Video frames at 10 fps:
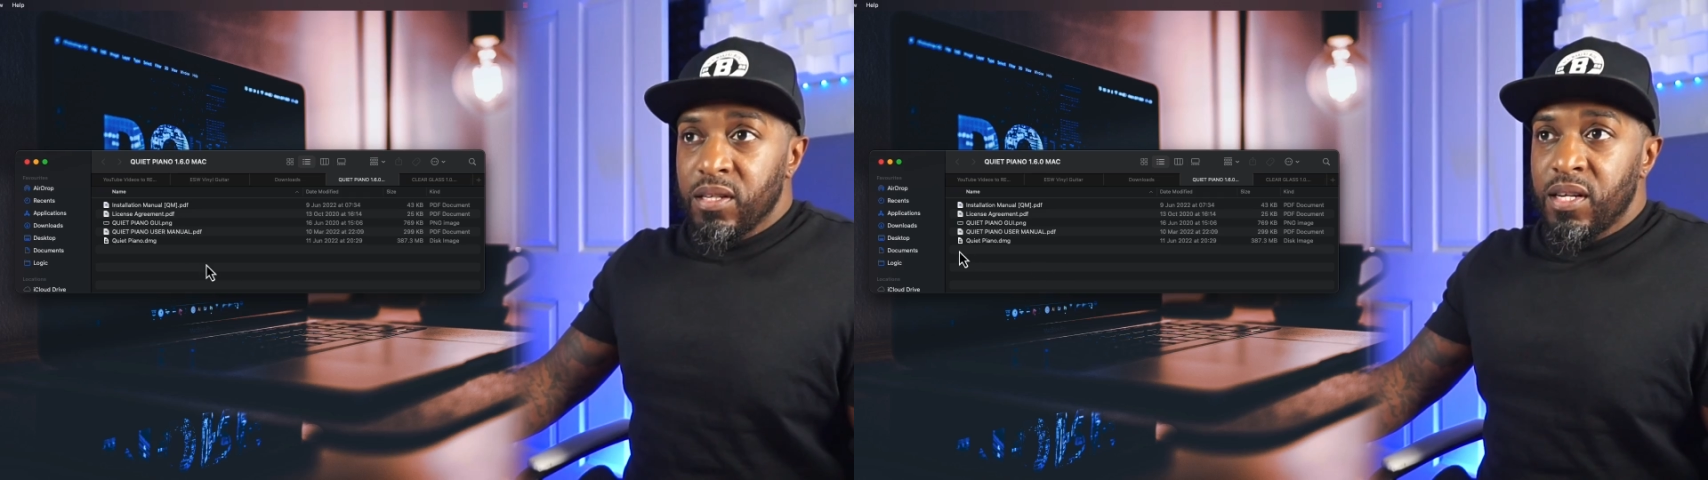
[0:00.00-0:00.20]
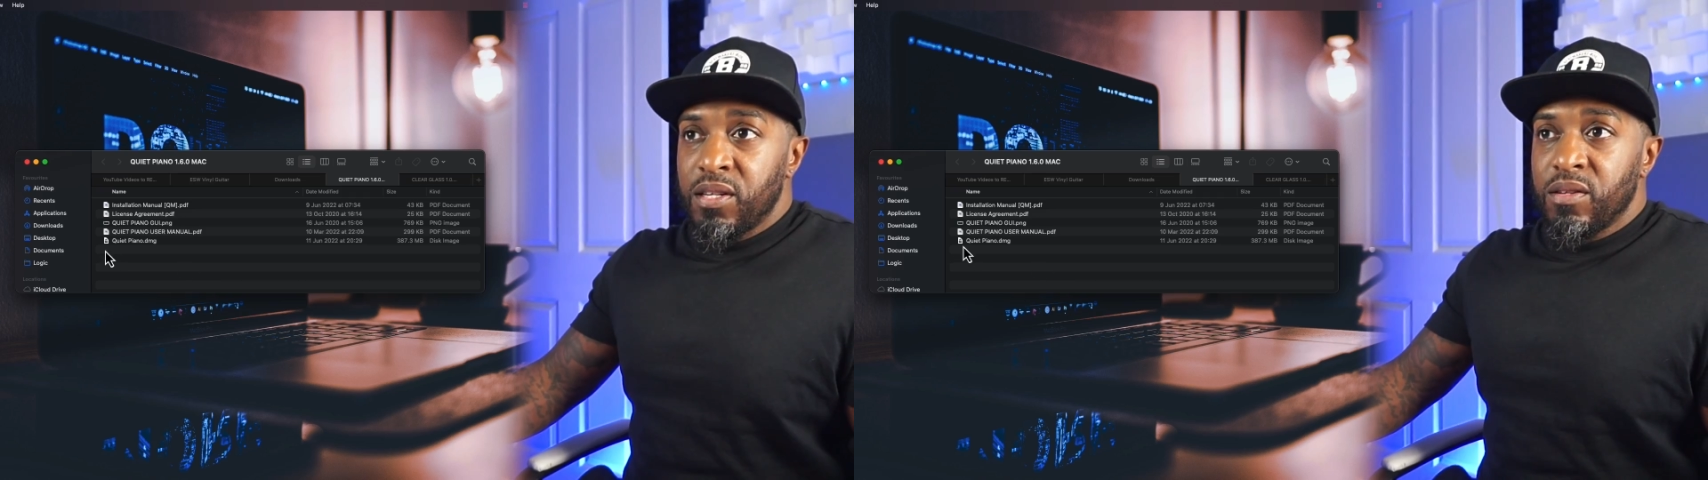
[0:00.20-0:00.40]

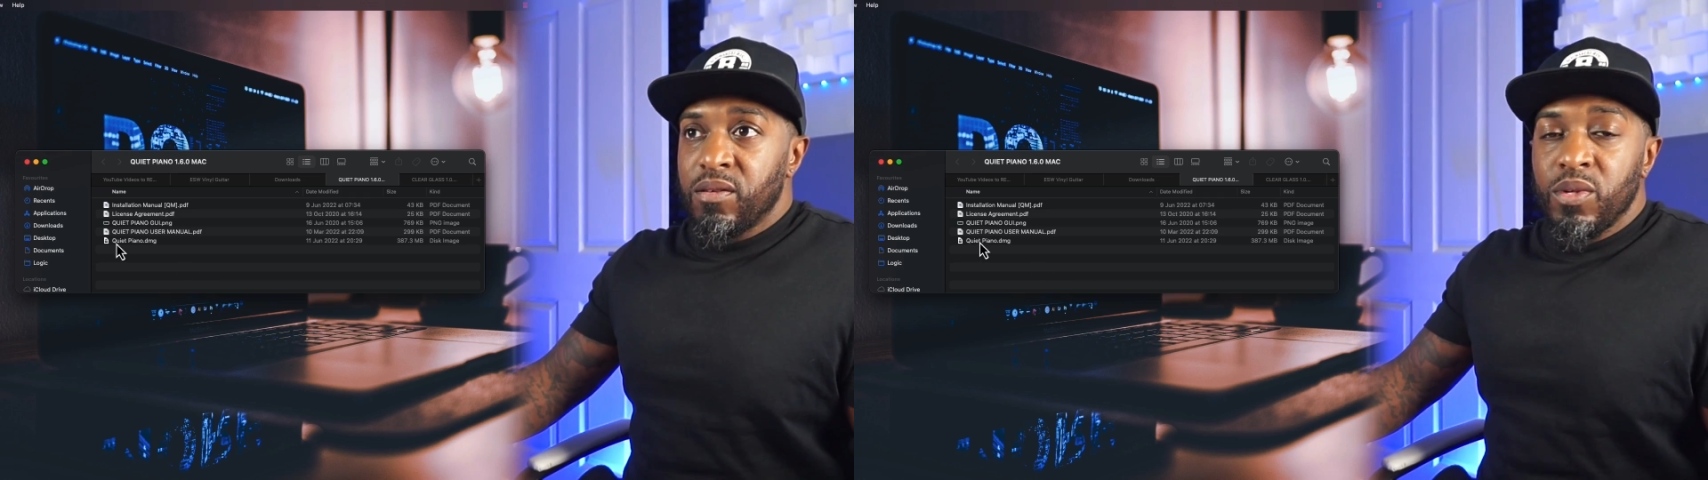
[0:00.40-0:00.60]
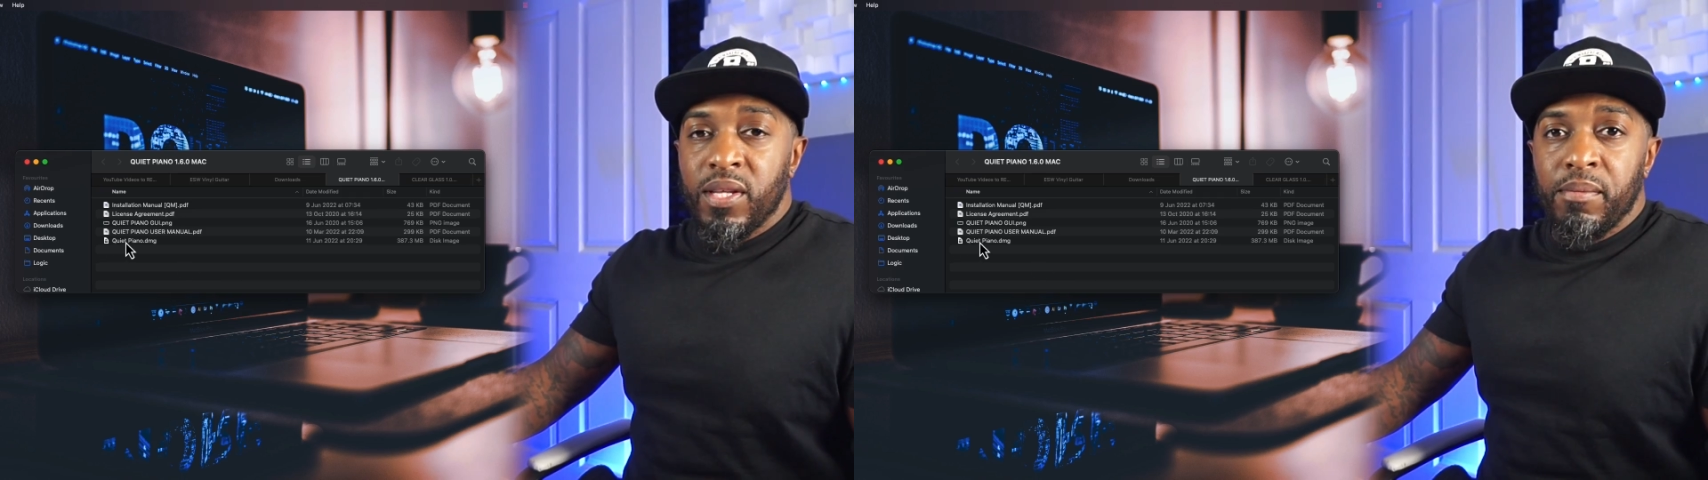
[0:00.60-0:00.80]
then
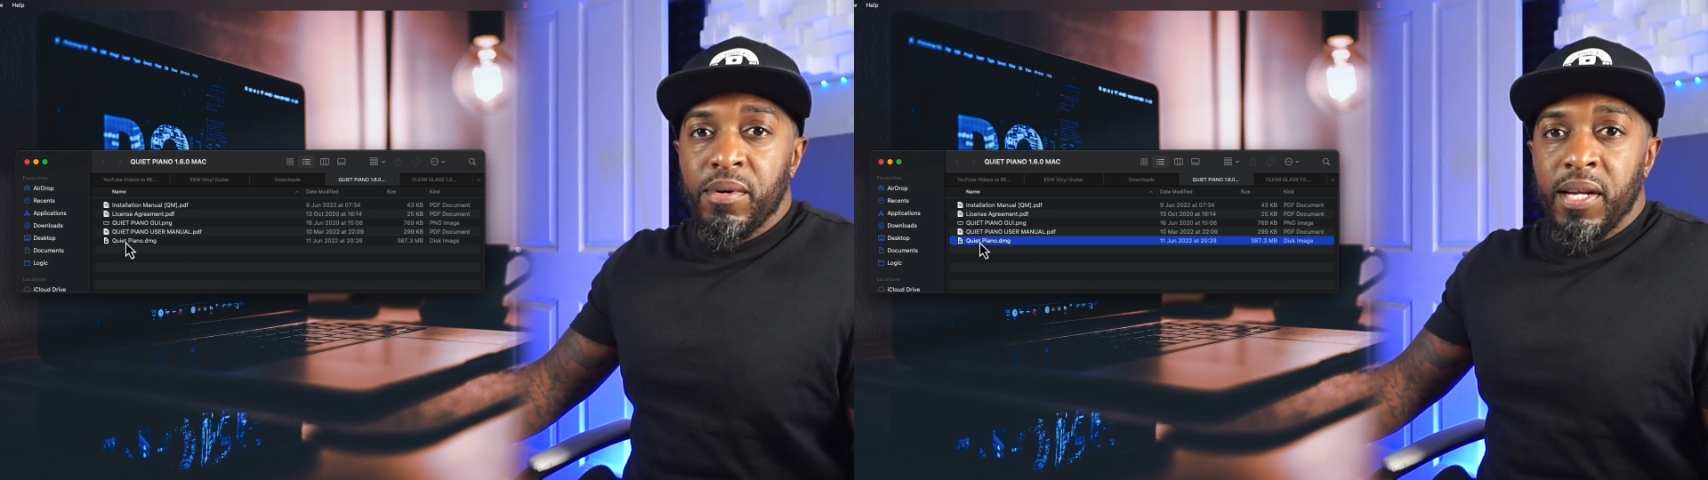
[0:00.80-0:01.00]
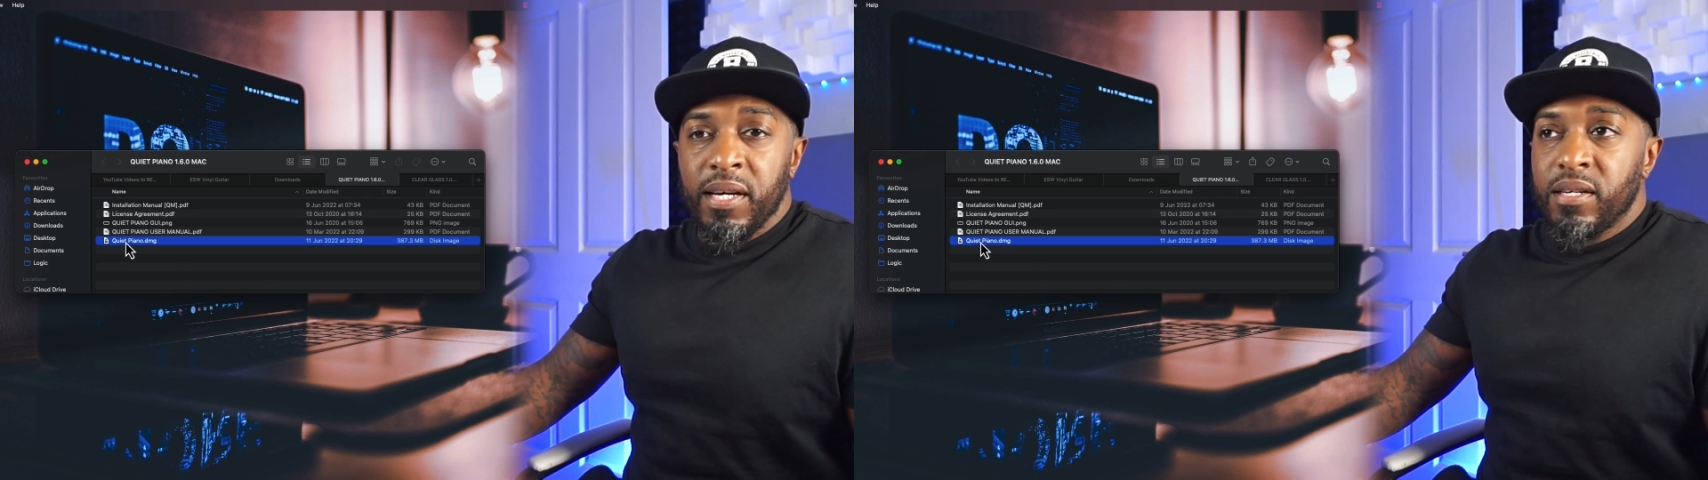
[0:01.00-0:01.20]
we double
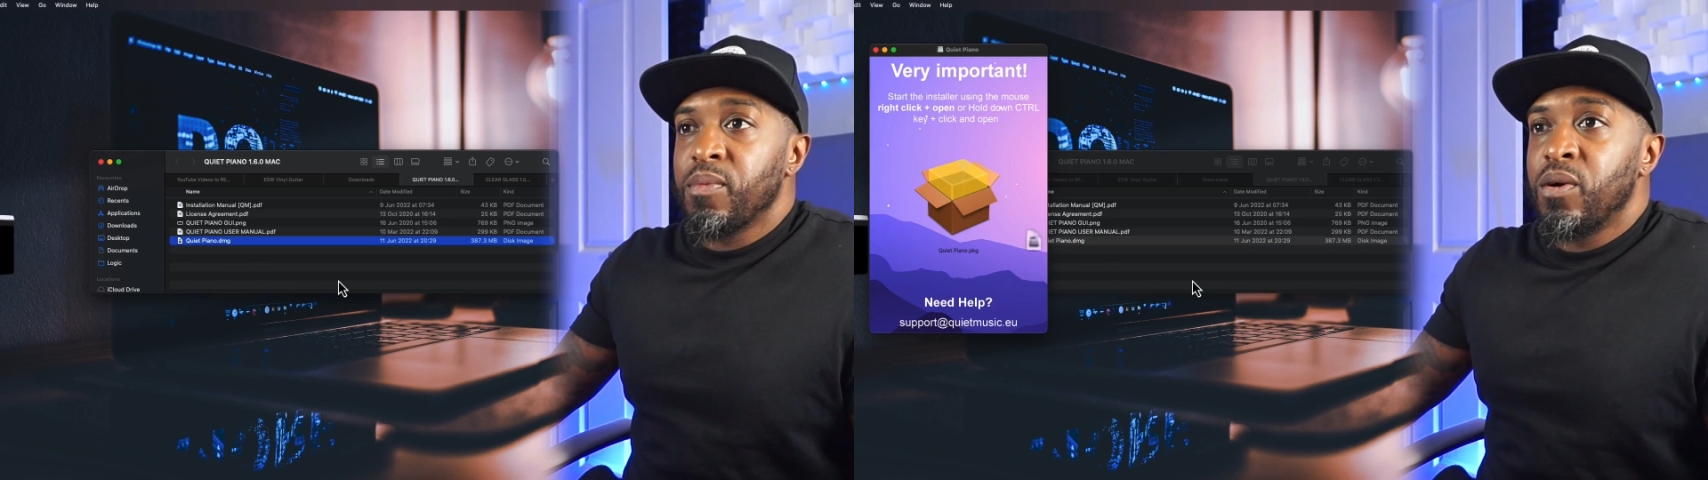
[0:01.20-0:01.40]
click